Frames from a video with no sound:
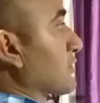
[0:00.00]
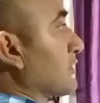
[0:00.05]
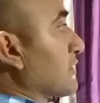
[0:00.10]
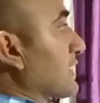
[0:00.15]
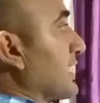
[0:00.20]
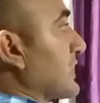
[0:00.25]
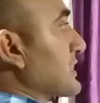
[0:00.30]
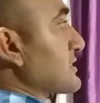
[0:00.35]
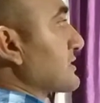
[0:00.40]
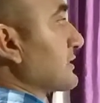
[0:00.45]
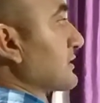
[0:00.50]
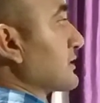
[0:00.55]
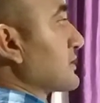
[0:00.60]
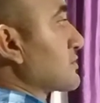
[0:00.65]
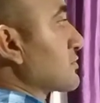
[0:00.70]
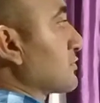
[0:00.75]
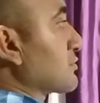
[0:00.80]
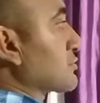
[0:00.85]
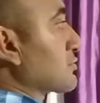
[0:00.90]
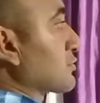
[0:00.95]
got cancelled,
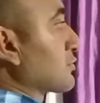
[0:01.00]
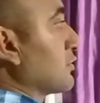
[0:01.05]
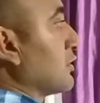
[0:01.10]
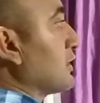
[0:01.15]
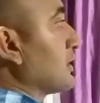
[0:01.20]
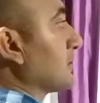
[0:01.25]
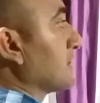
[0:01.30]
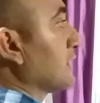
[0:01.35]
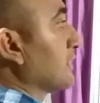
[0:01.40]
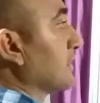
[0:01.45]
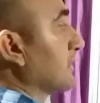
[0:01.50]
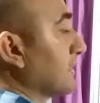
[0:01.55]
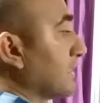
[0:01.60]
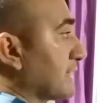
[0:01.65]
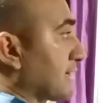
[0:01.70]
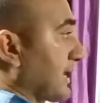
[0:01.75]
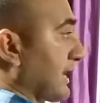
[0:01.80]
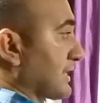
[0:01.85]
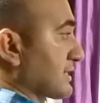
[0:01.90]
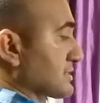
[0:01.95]
this also got
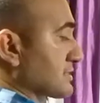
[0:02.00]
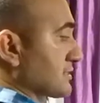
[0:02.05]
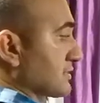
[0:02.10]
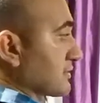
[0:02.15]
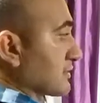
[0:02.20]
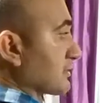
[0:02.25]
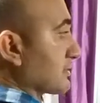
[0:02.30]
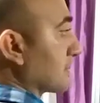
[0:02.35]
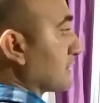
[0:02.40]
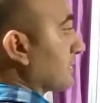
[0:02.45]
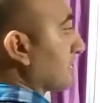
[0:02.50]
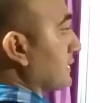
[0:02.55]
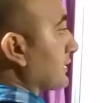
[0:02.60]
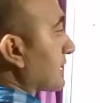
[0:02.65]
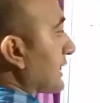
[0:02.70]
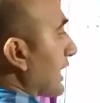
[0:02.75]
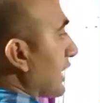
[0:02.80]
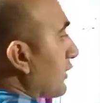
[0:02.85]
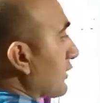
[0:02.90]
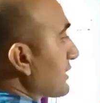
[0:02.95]
cancelled.
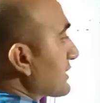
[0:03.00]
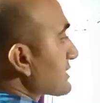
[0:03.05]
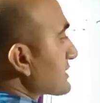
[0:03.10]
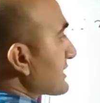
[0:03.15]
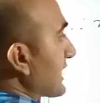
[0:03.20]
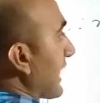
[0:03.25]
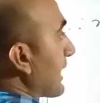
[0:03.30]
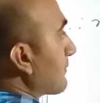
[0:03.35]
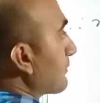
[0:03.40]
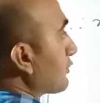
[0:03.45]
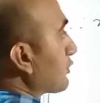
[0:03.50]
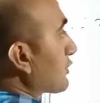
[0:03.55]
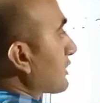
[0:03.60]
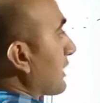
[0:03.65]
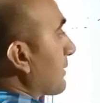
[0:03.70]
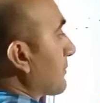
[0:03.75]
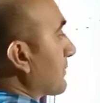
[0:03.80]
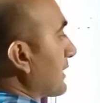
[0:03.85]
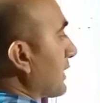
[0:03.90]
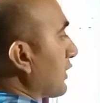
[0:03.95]
Now it's time to
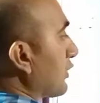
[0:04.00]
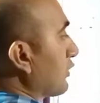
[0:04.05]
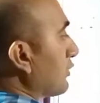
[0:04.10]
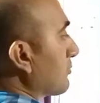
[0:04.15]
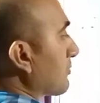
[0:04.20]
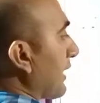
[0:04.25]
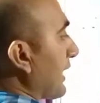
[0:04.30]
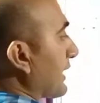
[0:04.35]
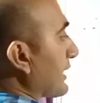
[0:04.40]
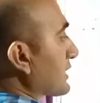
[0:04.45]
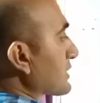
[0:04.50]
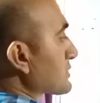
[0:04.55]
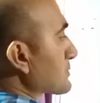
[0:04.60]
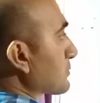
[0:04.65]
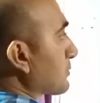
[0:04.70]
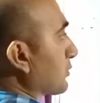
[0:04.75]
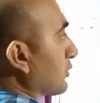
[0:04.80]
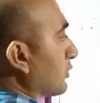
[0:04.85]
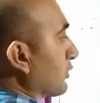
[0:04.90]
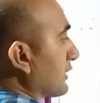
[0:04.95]
come down, minus
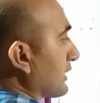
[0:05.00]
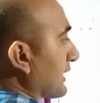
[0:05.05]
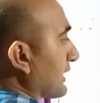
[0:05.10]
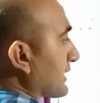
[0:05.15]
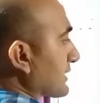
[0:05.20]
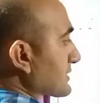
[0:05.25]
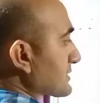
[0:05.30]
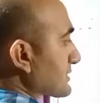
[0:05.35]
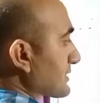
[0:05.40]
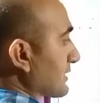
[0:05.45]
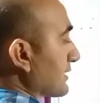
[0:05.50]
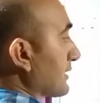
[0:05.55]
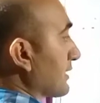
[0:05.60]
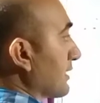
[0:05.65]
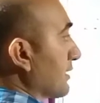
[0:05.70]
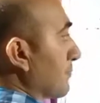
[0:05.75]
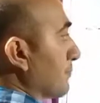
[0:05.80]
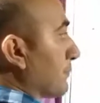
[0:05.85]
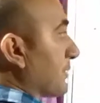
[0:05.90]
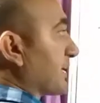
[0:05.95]
4x,
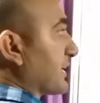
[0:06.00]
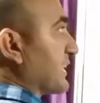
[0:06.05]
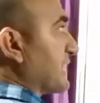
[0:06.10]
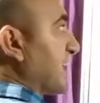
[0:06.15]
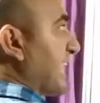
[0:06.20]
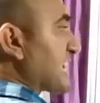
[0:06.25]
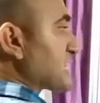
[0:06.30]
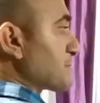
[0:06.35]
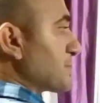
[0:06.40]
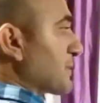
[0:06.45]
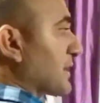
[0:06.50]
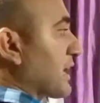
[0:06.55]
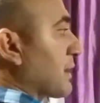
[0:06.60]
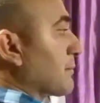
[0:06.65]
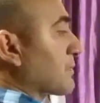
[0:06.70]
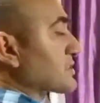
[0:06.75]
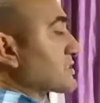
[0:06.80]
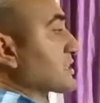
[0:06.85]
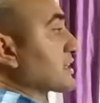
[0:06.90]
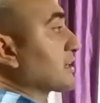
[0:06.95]
but it has
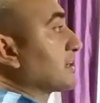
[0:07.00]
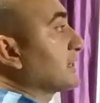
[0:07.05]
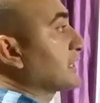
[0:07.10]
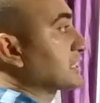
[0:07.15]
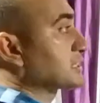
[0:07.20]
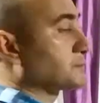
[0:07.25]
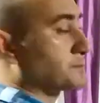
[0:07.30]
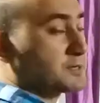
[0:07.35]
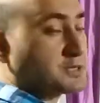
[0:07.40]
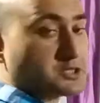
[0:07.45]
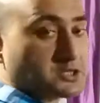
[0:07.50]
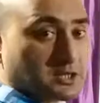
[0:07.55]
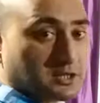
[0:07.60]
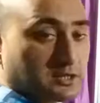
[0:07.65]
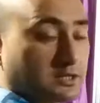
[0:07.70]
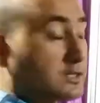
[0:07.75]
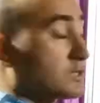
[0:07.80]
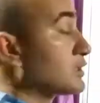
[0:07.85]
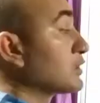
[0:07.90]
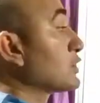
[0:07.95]
become a single
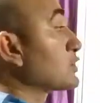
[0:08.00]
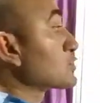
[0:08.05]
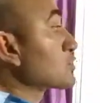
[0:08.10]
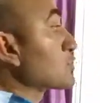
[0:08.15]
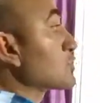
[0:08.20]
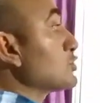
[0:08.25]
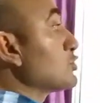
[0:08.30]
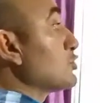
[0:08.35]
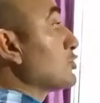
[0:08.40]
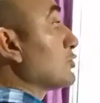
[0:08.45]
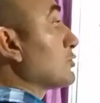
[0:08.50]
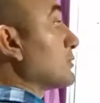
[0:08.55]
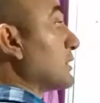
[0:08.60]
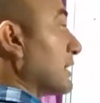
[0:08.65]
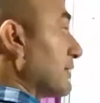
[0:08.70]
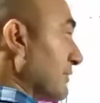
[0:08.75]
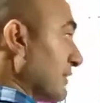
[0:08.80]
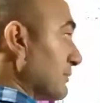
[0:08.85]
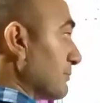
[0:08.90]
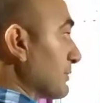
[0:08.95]
expression. So you
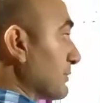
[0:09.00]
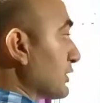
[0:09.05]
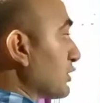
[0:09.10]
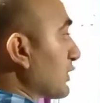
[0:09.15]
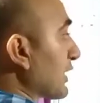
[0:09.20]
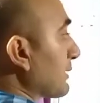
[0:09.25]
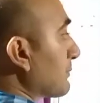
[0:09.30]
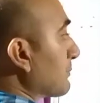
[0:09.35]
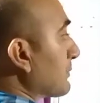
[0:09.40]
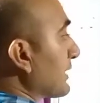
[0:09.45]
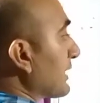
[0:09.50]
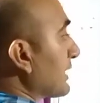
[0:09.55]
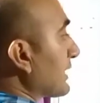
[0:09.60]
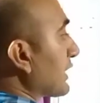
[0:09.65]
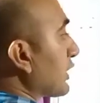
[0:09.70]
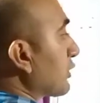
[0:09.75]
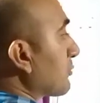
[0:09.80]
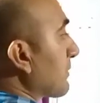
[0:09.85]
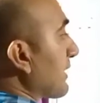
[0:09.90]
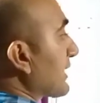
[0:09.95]
can bring
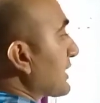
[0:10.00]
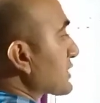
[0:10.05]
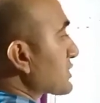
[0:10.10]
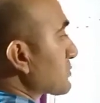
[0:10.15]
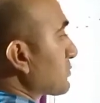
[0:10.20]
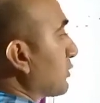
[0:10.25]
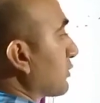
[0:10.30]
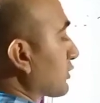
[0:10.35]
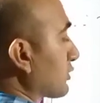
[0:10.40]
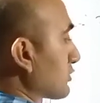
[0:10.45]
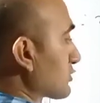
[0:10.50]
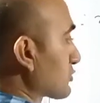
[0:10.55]
down minus 4